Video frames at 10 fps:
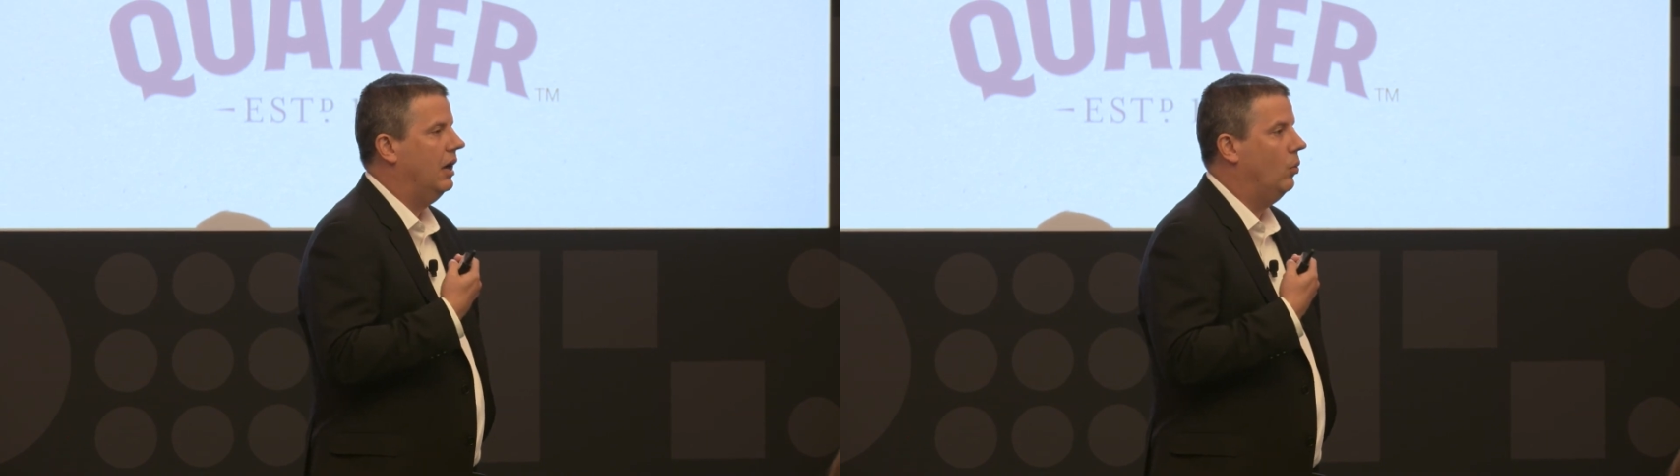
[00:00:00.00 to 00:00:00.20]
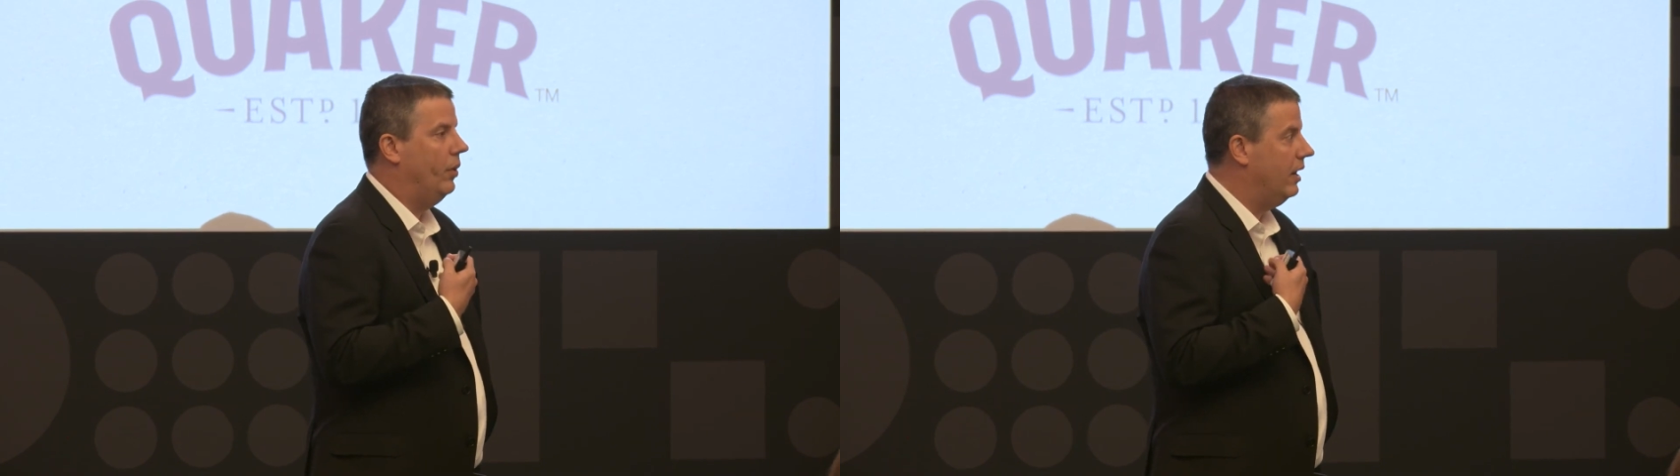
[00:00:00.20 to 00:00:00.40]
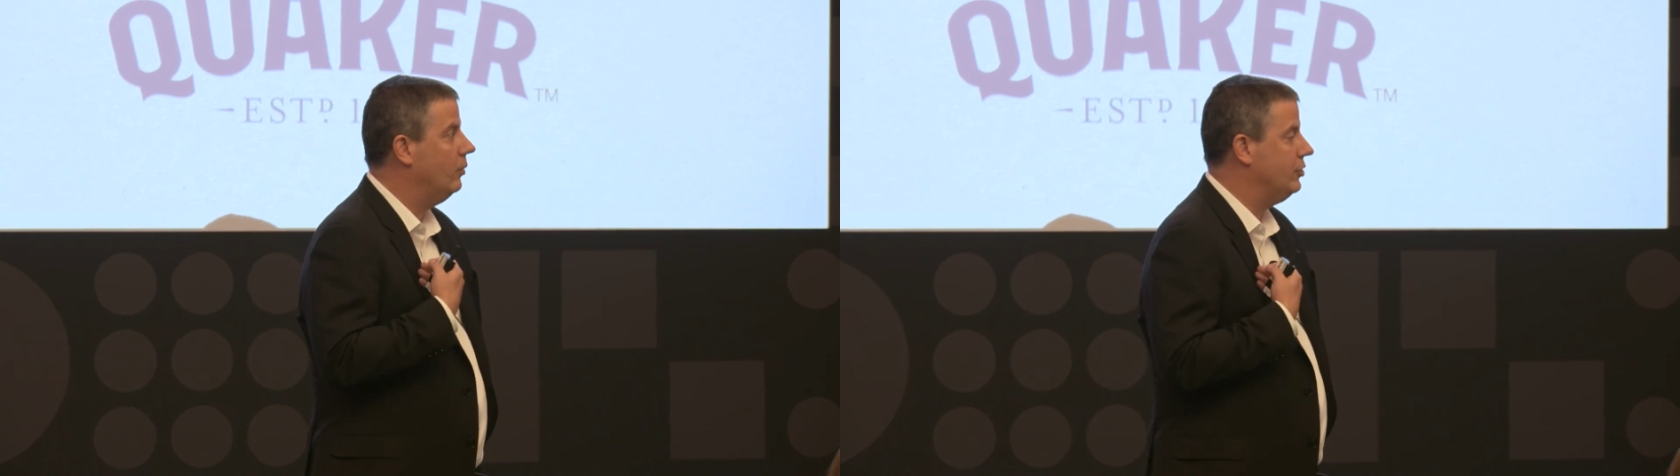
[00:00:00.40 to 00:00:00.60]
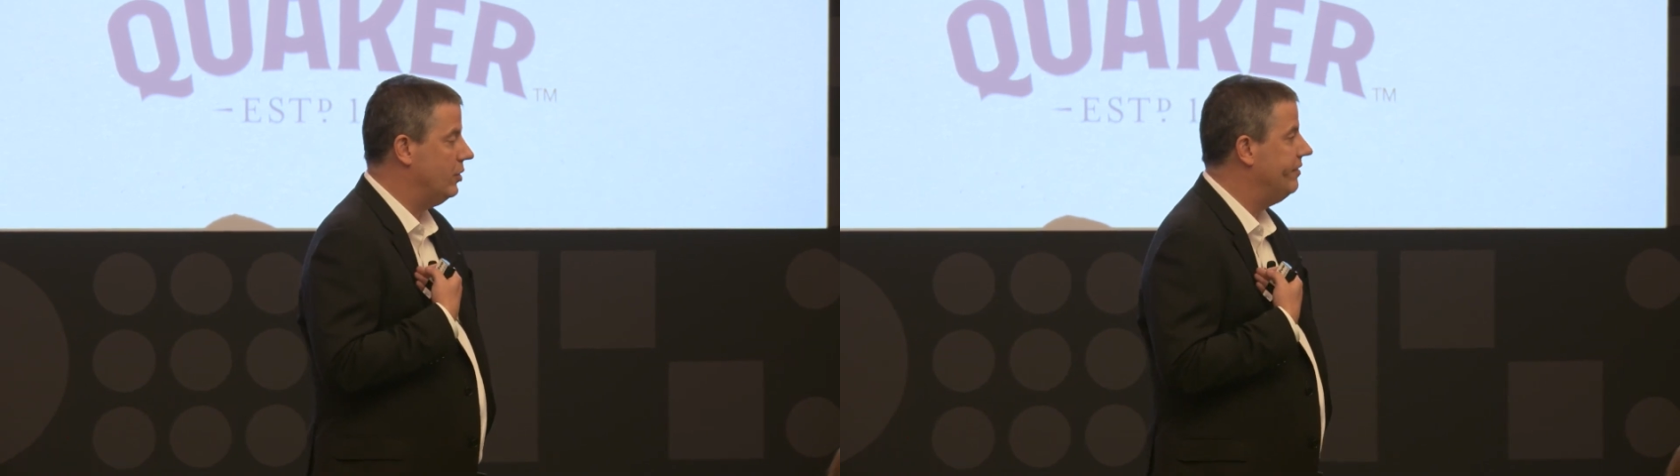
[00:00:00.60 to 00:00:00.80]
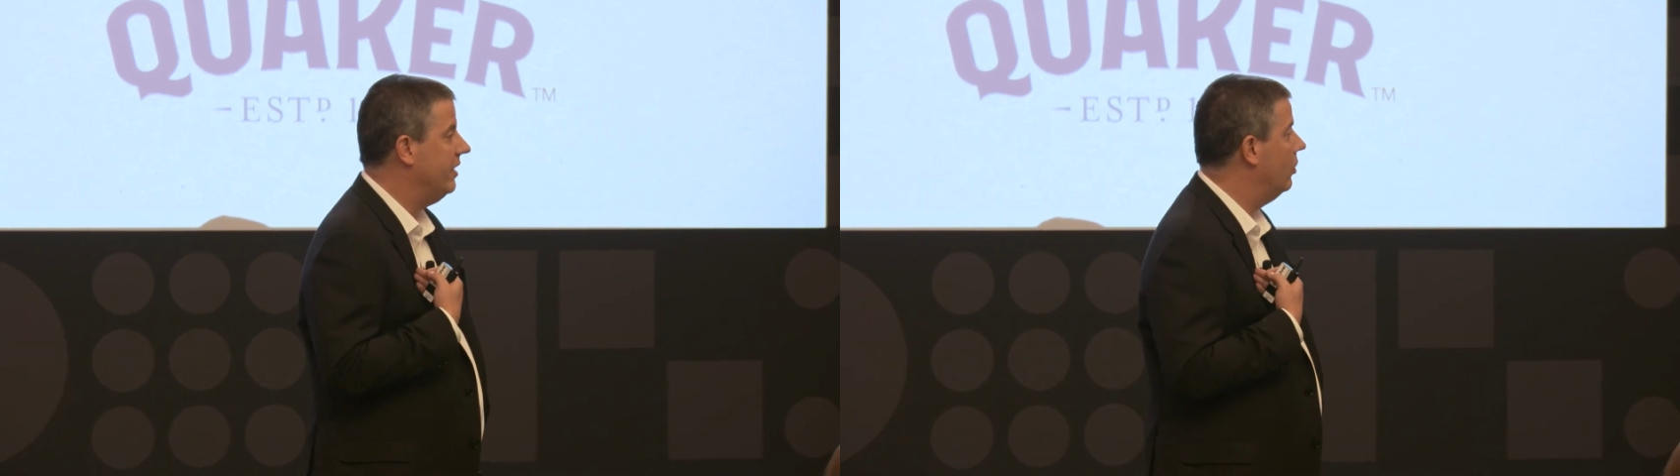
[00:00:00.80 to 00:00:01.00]
where are we
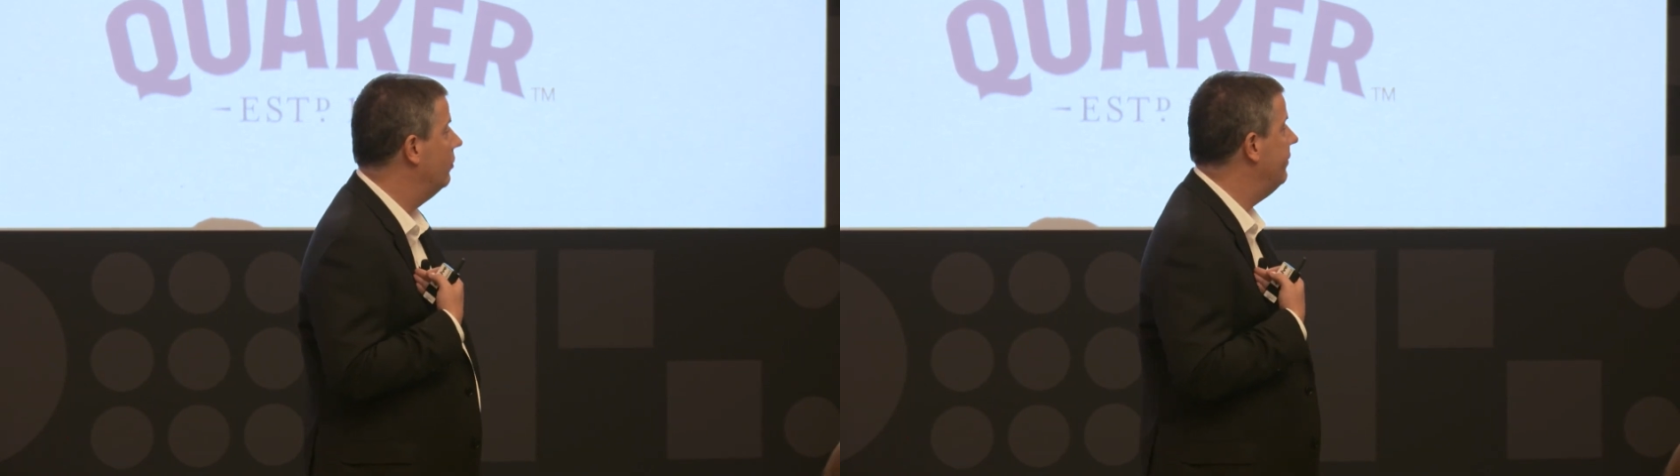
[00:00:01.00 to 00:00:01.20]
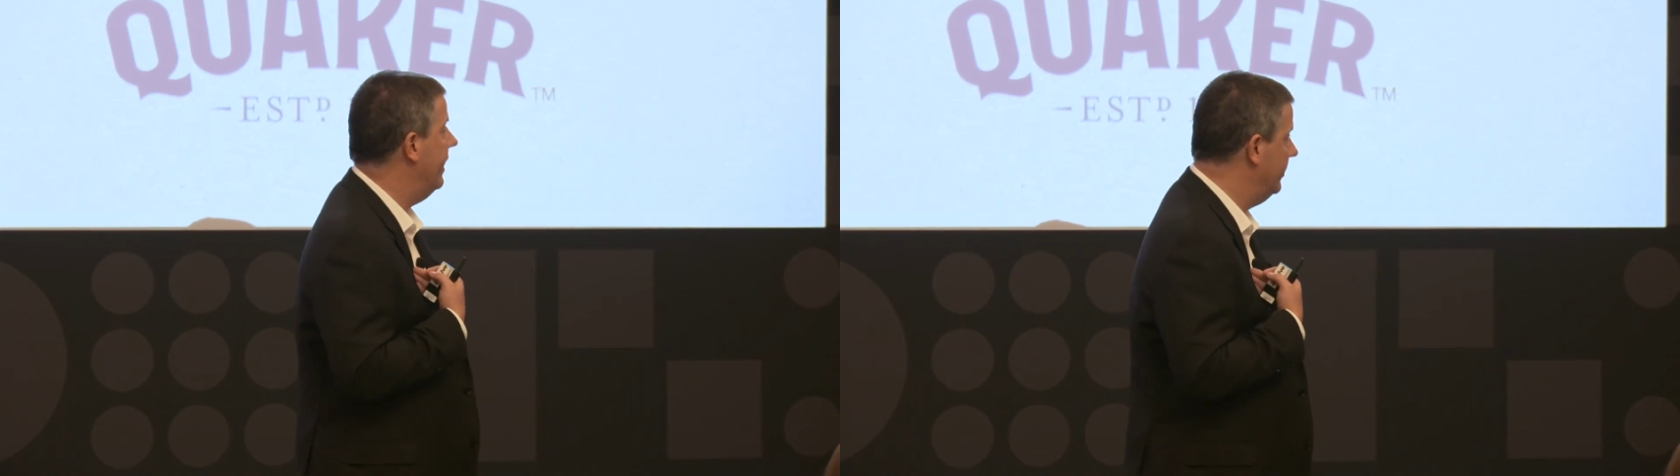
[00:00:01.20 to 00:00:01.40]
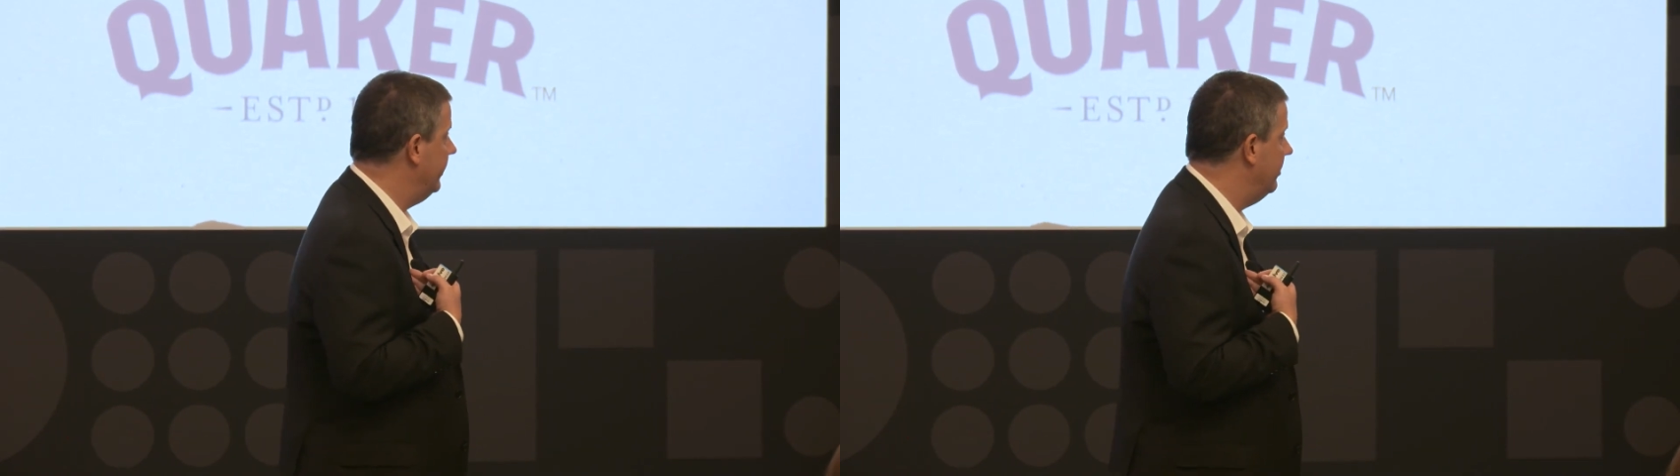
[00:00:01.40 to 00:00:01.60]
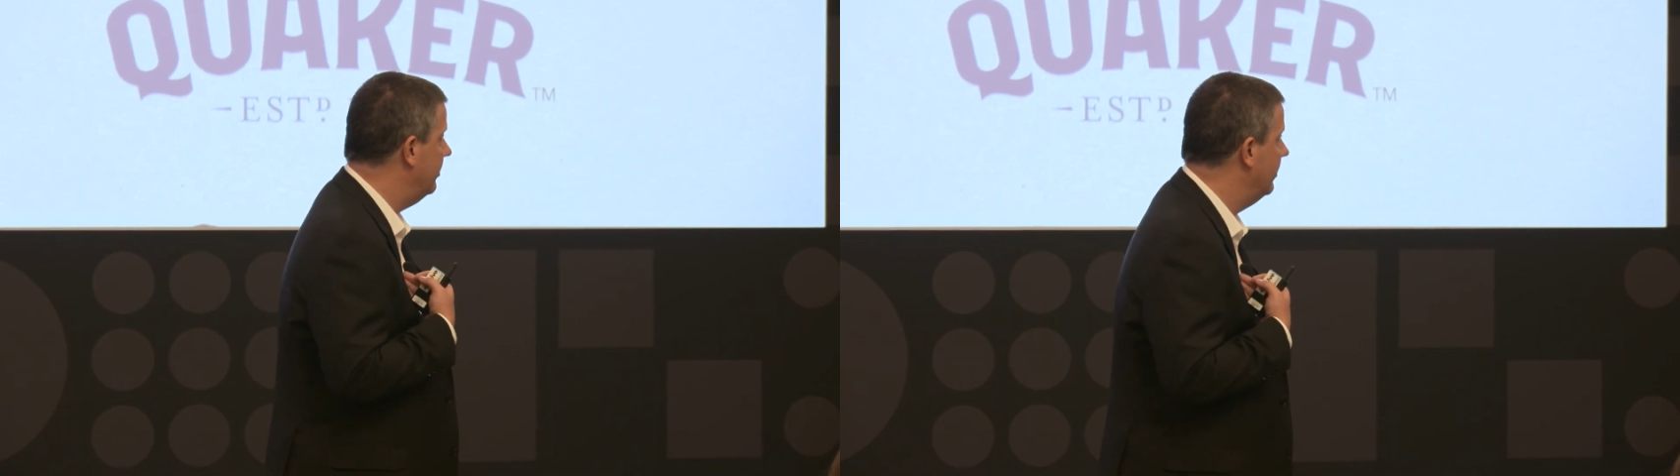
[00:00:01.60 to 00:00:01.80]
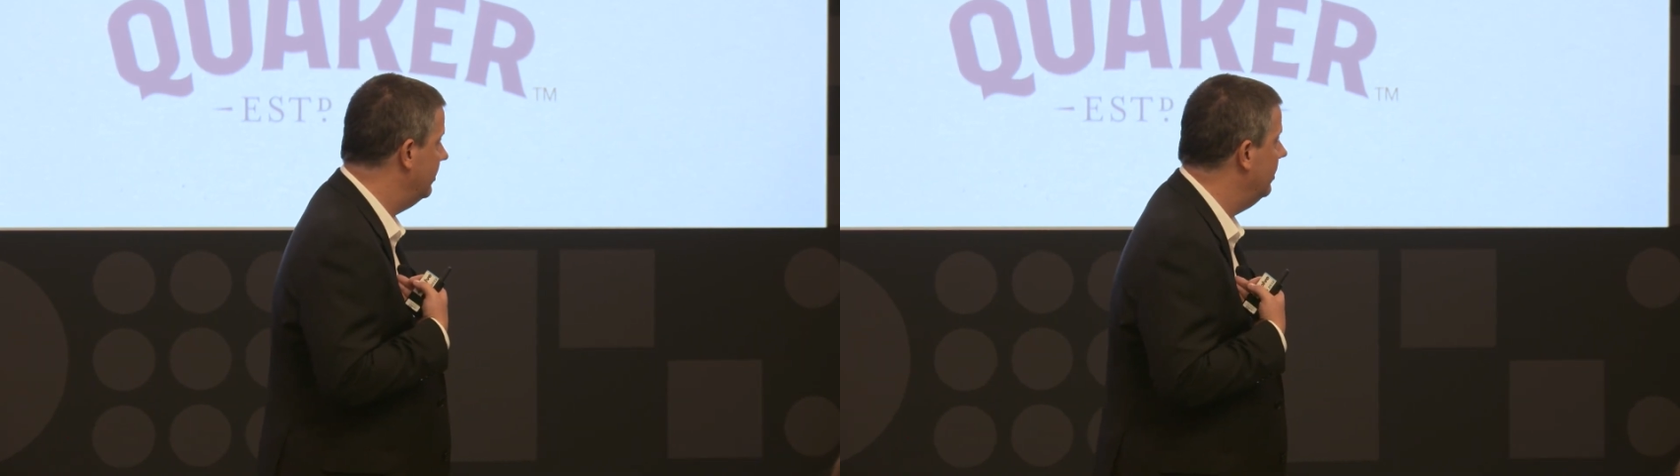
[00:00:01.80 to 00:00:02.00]
driving our own families